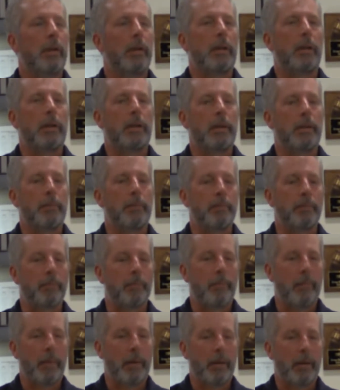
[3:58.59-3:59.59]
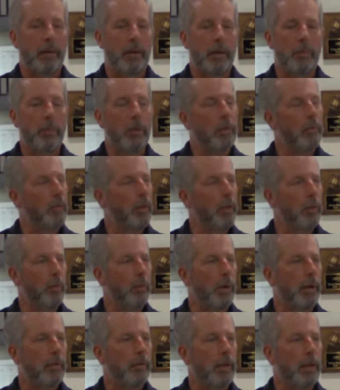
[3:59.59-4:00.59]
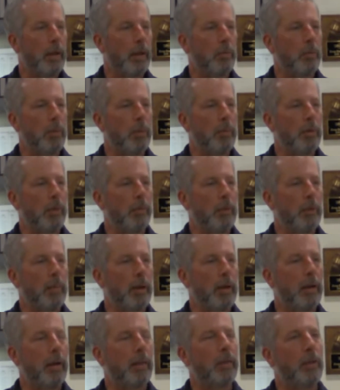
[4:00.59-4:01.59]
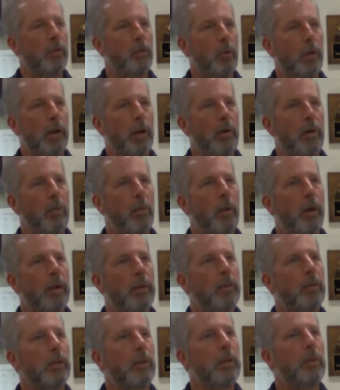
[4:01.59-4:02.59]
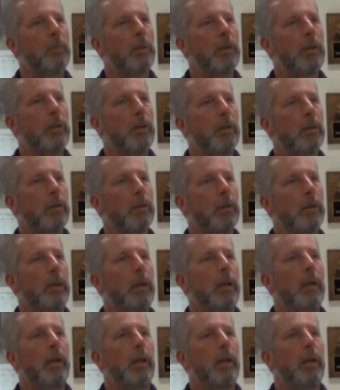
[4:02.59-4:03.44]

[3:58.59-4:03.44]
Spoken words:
A couple of wines I can't remember off the top of my head. I think Door County Wines are going to be here.